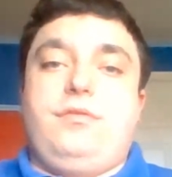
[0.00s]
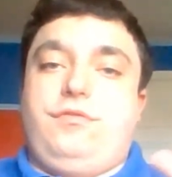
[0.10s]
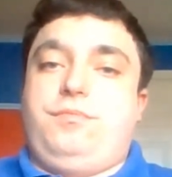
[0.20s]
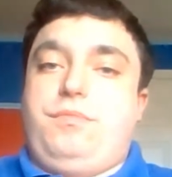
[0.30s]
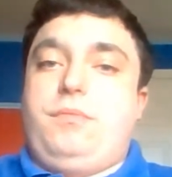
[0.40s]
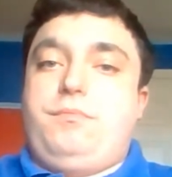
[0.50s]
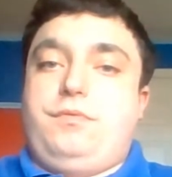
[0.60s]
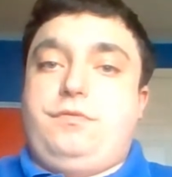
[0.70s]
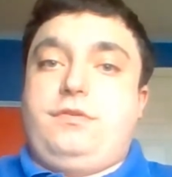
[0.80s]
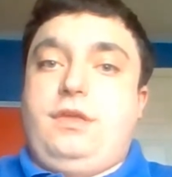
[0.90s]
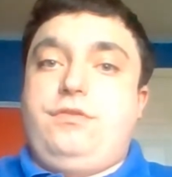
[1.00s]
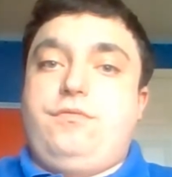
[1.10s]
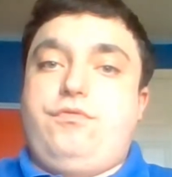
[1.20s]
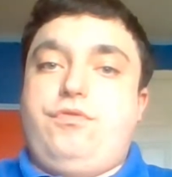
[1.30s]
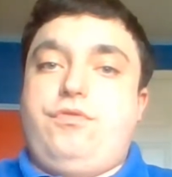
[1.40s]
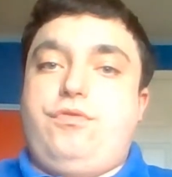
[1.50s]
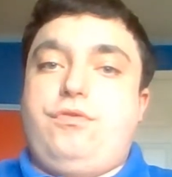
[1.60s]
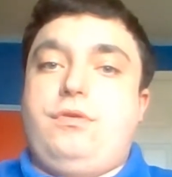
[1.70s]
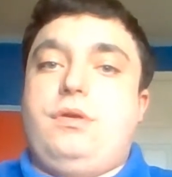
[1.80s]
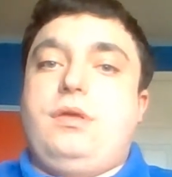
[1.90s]
There was bumps in the
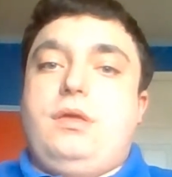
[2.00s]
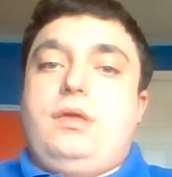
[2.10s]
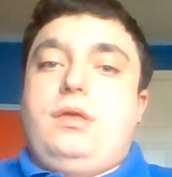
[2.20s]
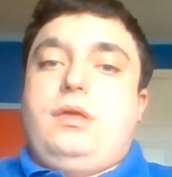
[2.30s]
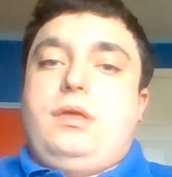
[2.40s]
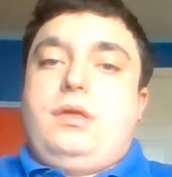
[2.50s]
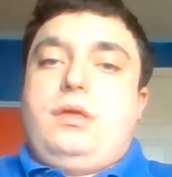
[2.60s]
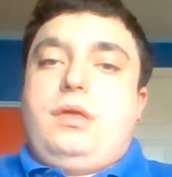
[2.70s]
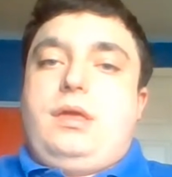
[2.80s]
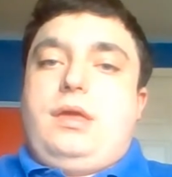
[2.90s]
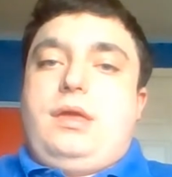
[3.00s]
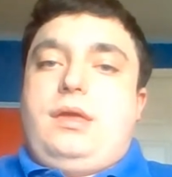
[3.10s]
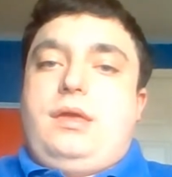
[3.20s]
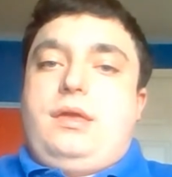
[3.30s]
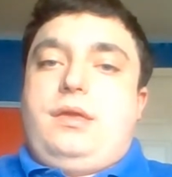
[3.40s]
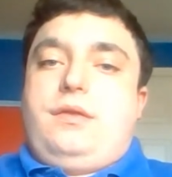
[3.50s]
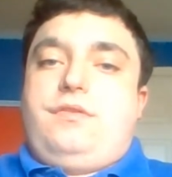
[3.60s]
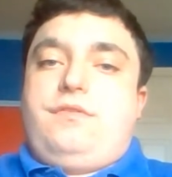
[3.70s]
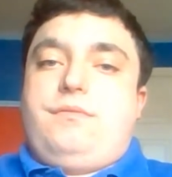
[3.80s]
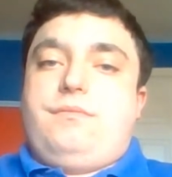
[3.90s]
road,
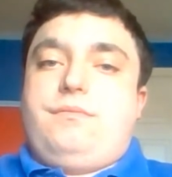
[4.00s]
and